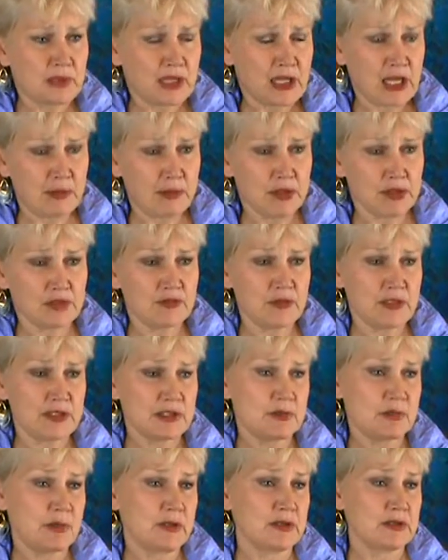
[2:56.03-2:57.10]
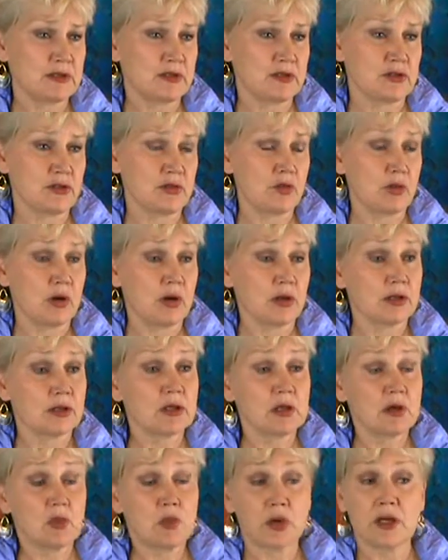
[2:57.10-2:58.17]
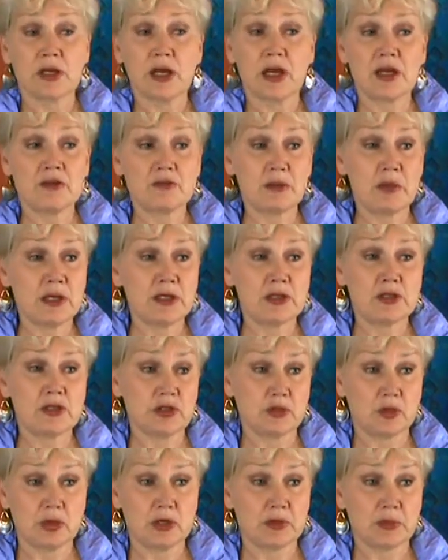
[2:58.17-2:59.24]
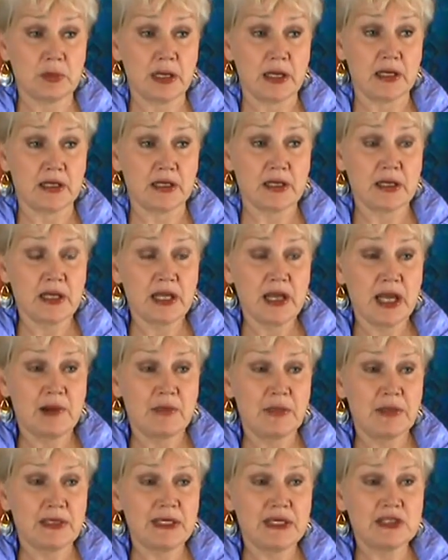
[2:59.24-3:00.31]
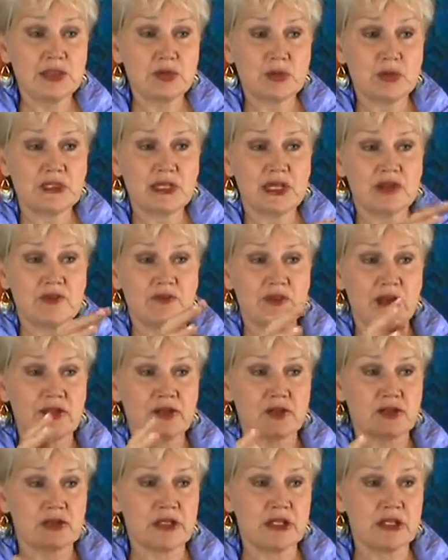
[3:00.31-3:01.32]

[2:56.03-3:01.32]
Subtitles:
How much flexibility do you want? What kind of money do you want to make? And begin to identify those